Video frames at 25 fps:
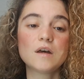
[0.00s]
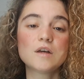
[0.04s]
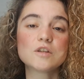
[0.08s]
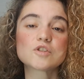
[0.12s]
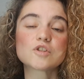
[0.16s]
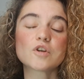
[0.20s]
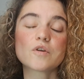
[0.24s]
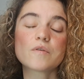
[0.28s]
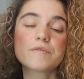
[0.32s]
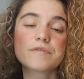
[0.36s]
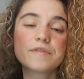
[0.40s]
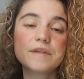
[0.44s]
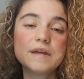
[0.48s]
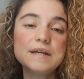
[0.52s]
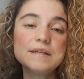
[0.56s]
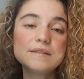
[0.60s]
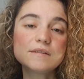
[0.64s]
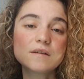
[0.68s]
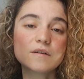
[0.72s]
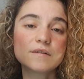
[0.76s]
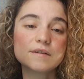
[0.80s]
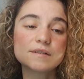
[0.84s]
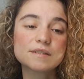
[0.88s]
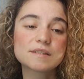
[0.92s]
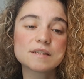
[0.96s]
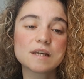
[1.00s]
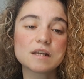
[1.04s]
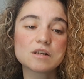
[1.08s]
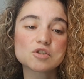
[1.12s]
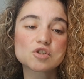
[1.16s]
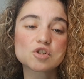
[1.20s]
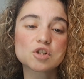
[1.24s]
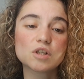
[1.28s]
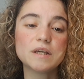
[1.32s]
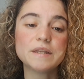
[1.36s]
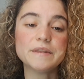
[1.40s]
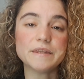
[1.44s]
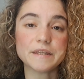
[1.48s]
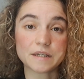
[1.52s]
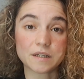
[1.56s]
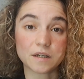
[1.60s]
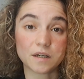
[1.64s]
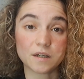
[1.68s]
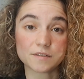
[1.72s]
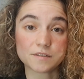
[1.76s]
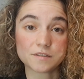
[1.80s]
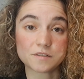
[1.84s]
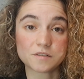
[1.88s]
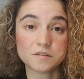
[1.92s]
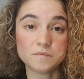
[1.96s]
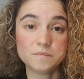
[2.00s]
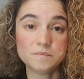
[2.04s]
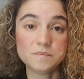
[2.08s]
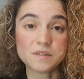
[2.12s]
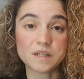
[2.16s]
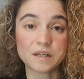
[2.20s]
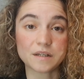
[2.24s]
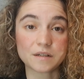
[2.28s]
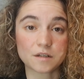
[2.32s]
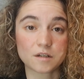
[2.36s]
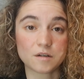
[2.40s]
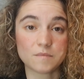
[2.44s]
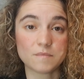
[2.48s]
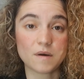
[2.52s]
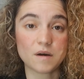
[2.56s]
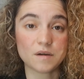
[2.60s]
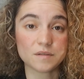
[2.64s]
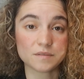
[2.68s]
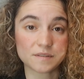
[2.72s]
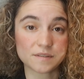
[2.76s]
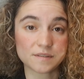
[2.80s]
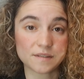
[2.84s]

So these are essentially the customs and command